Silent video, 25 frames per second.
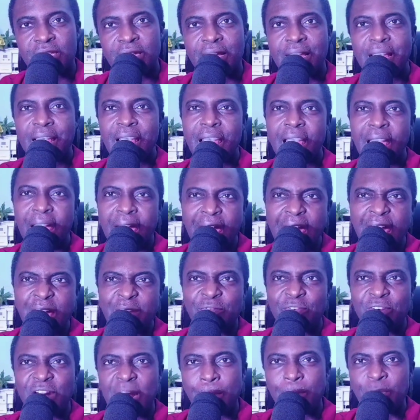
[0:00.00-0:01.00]
F
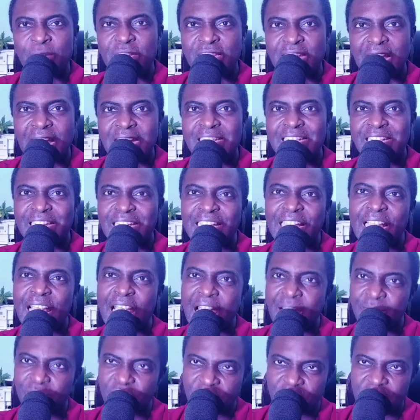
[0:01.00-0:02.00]
represents key F
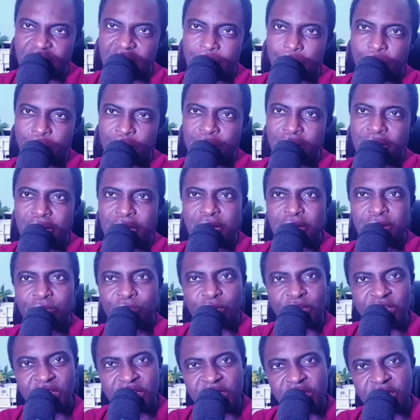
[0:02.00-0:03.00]
sharp for
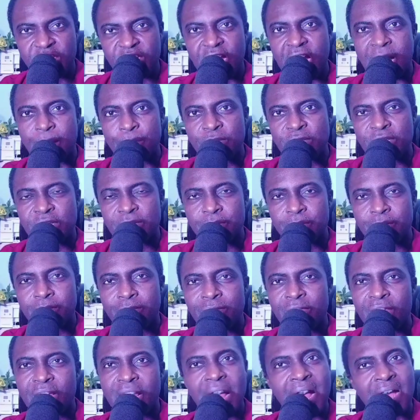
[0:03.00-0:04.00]
6 sharps.
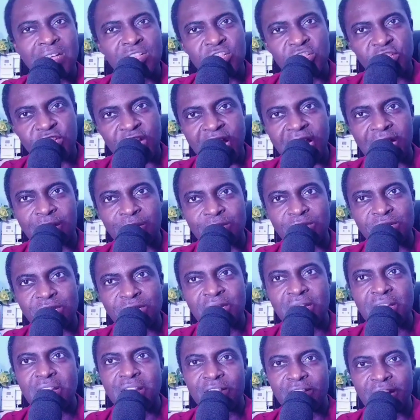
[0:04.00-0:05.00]
And Charles
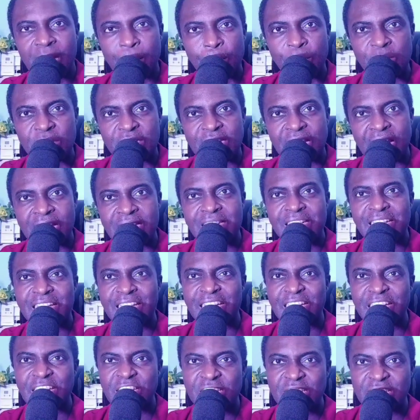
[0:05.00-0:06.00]
represents key
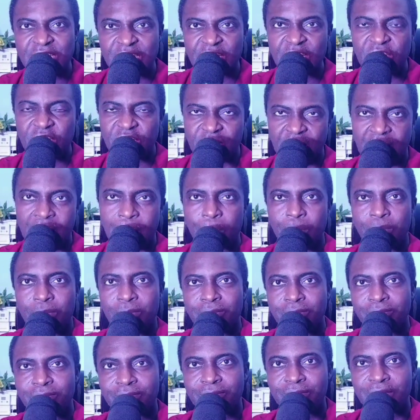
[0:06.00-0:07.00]
C sharp
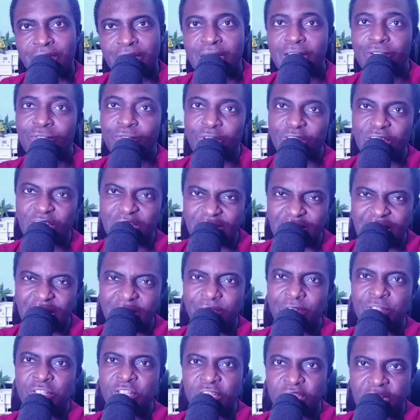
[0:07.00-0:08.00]
for 7
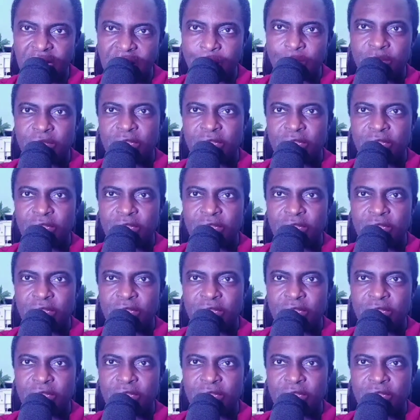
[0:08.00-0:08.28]
sharps.